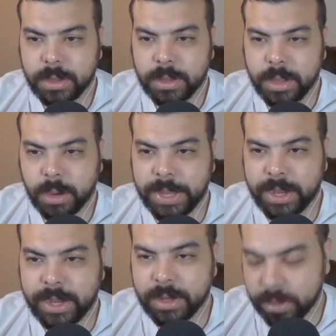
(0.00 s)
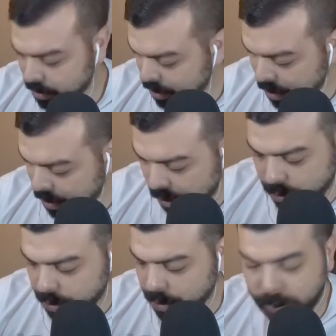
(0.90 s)
Y'all be hating. Who
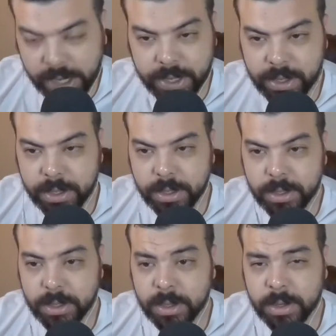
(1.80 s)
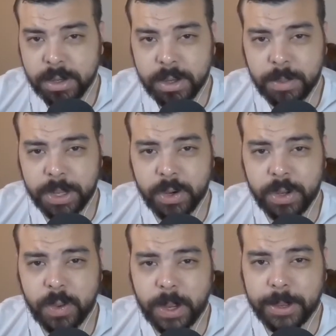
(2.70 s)
who do you like, Emily? Who do
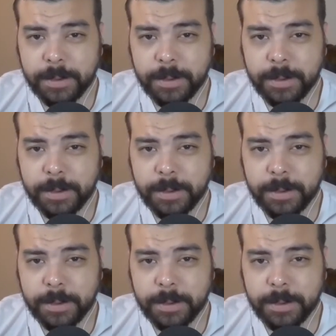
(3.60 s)
you like?